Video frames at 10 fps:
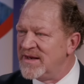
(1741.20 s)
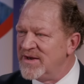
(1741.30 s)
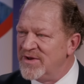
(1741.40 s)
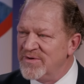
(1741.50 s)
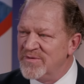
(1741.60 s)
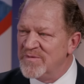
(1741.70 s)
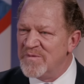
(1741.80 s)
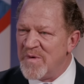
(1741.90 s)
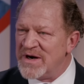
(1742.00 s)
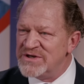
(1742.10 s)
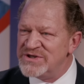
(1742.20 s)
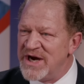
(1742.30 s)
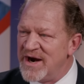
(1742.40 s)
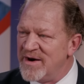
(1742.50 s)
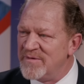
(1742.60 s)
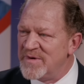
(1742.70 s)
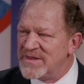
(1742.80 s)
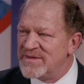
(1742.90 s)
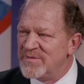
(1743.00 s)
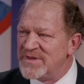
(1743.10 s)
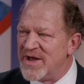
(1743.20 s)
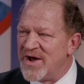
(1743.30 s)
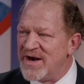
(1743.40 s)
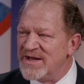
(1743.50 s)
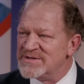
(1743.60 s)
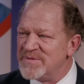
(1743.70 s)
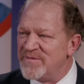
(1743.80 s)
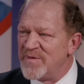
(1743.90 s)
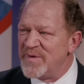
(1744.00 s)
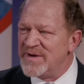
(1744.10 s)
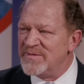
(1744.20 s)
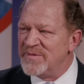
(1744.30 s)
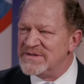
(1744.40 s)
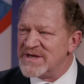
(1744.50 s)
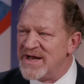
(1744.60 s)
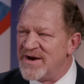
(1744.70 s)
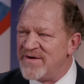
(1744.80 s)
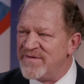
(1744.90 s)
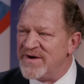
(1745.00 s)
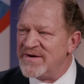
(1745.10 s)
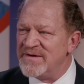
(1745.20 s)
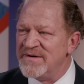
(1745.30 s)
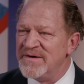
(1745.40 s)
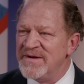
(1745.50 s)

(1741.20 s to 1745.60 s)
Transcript: that you want to share with the audience before we sign off here?